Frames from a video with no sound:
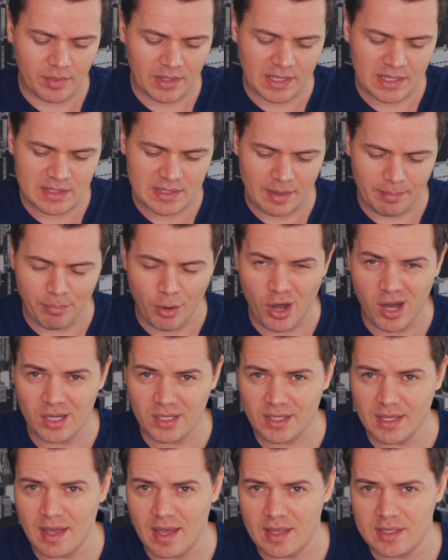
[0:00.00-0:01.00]
because I
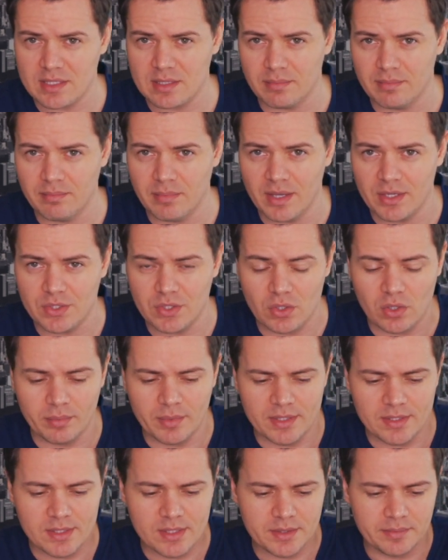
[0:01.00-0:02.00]
podcast my
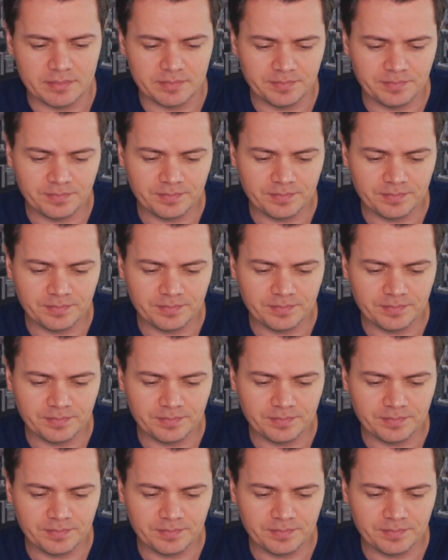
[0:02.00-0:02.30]
sermons,